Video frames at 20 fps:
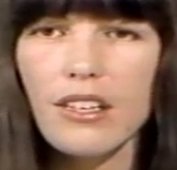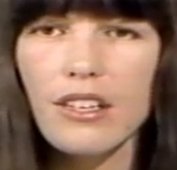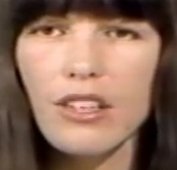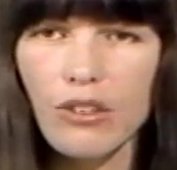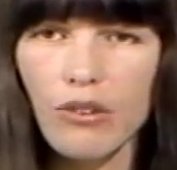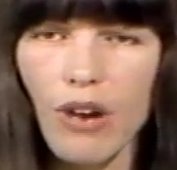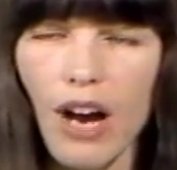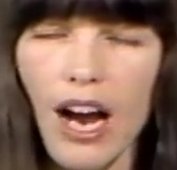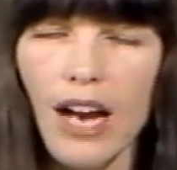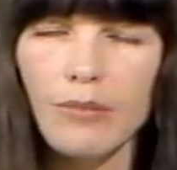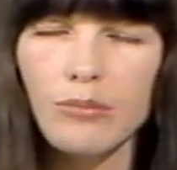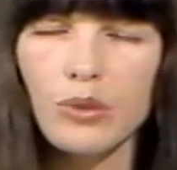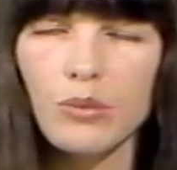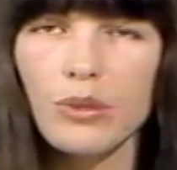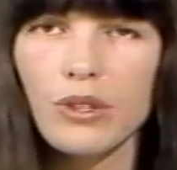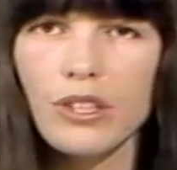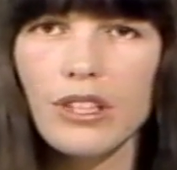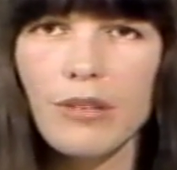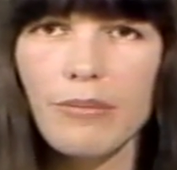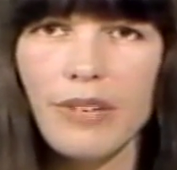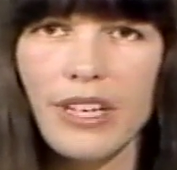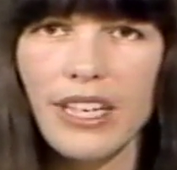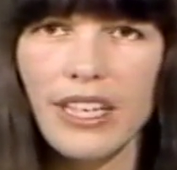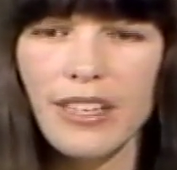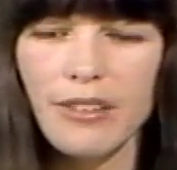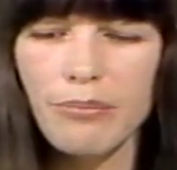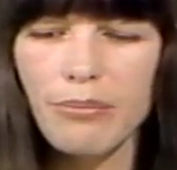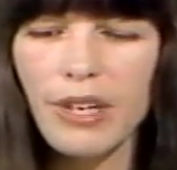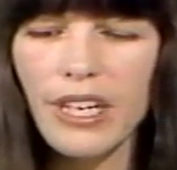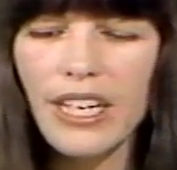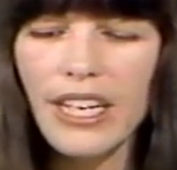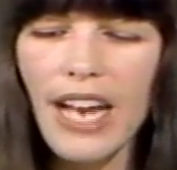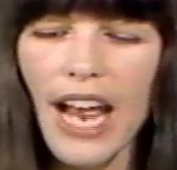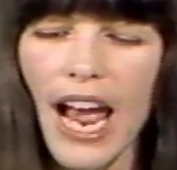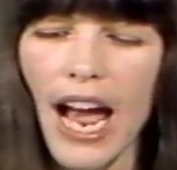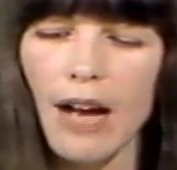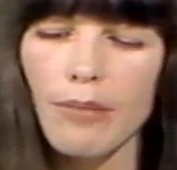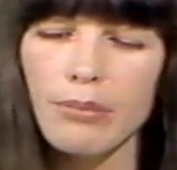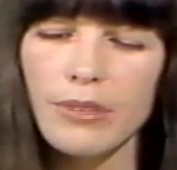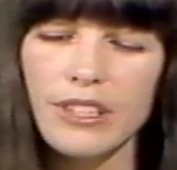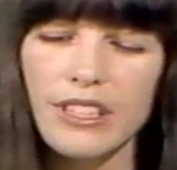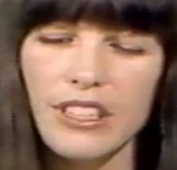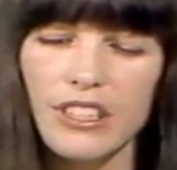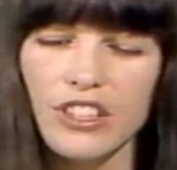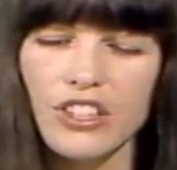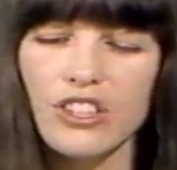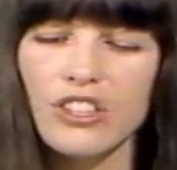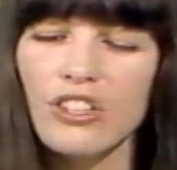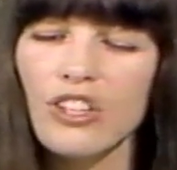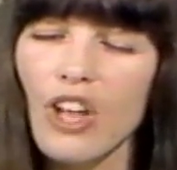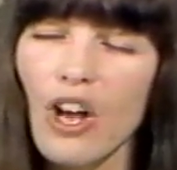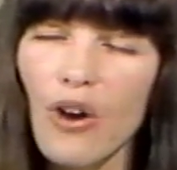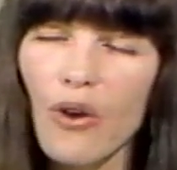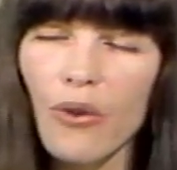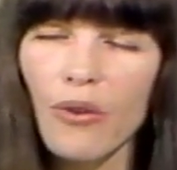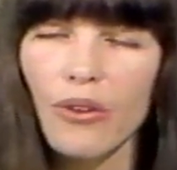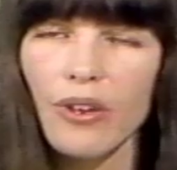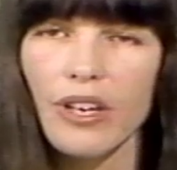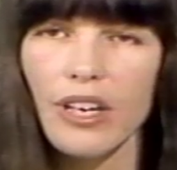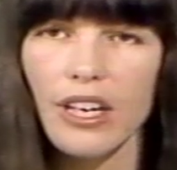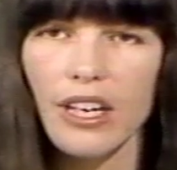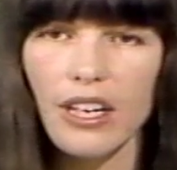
the crimes were committed, but it happened in a slow,